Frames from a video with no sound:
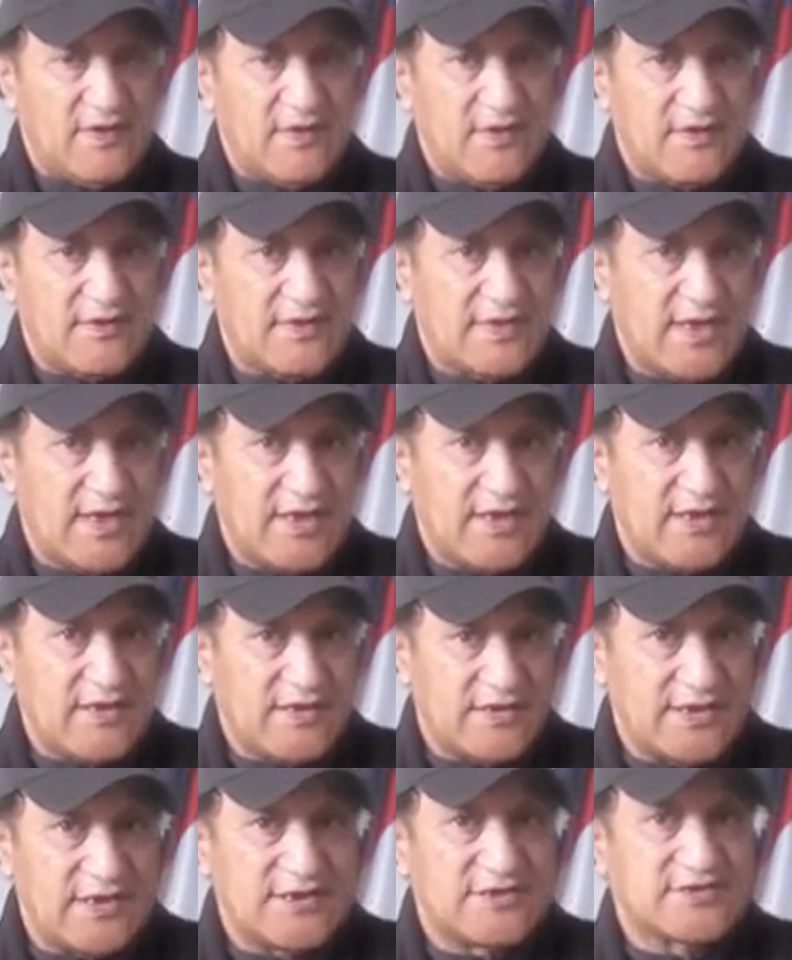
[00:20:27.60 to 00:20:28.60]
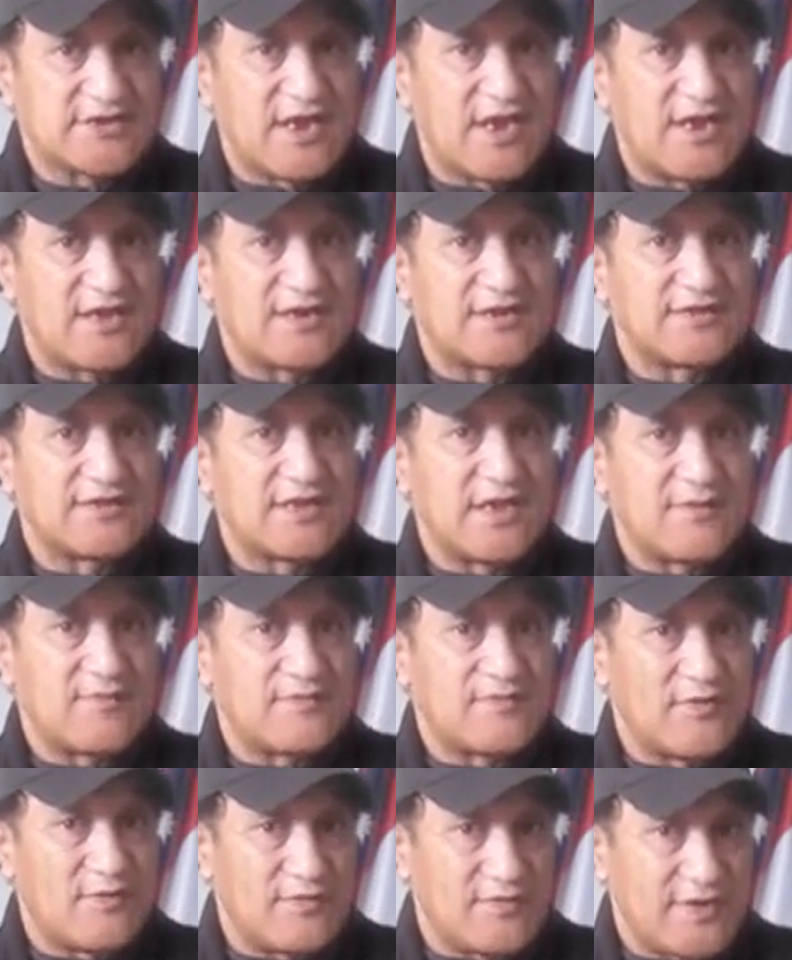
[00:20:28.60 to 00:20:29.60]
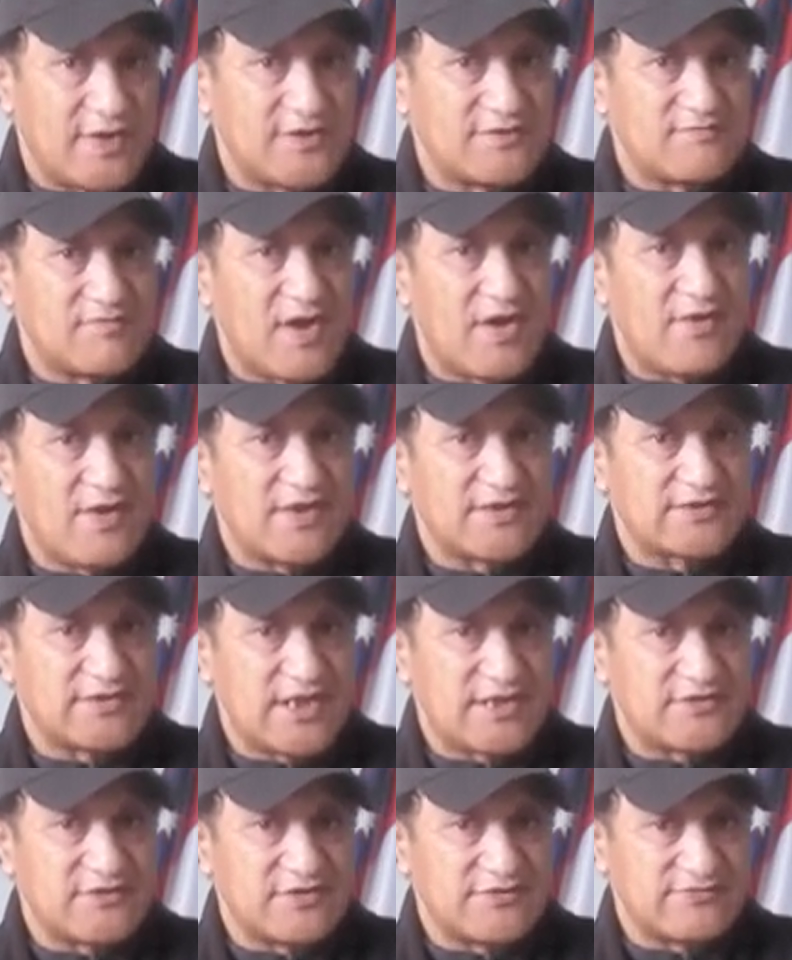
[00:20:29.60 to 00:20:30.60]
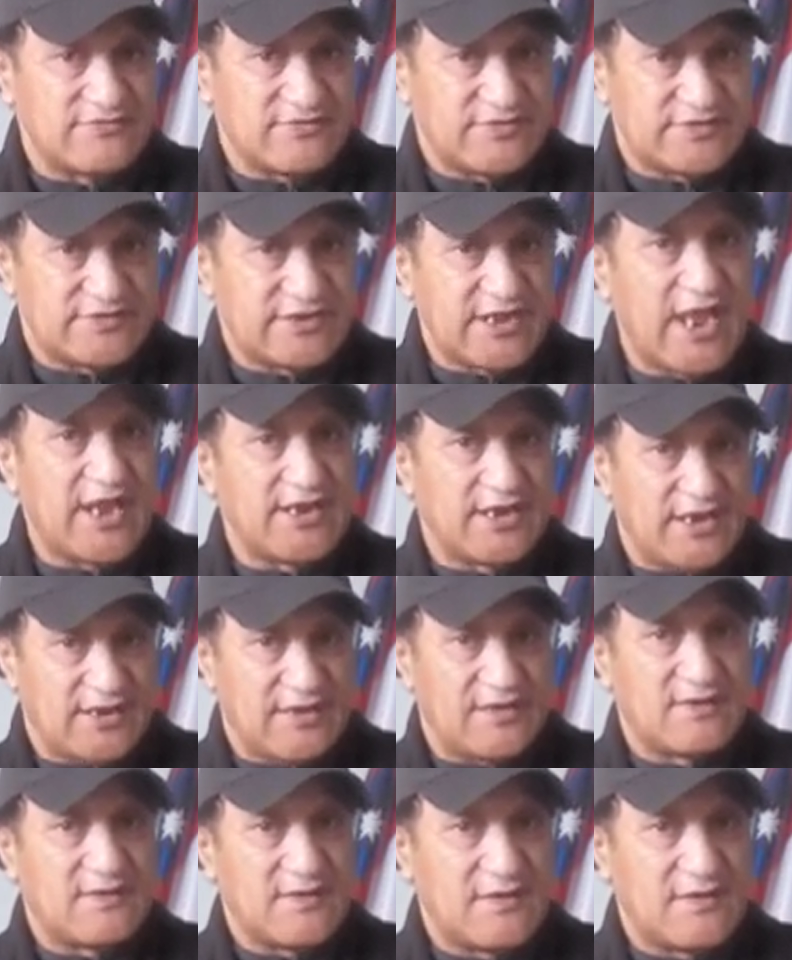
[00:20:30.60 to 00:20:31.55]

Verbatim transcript: Okay, in East Island, that all those Moai statues were standing.